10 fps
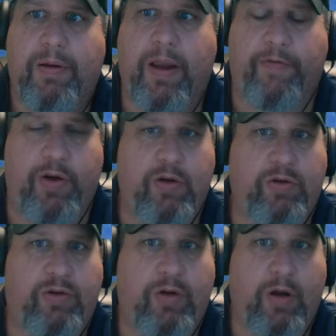If you
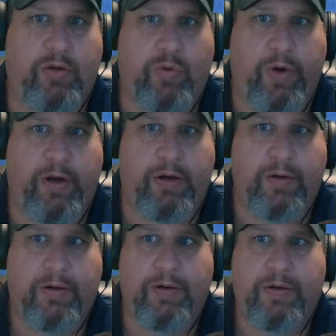use Twitter,
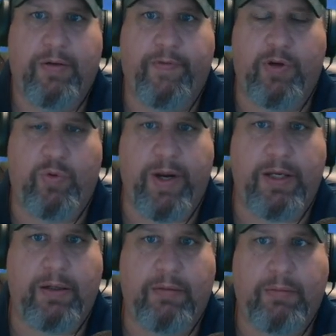if you tweet,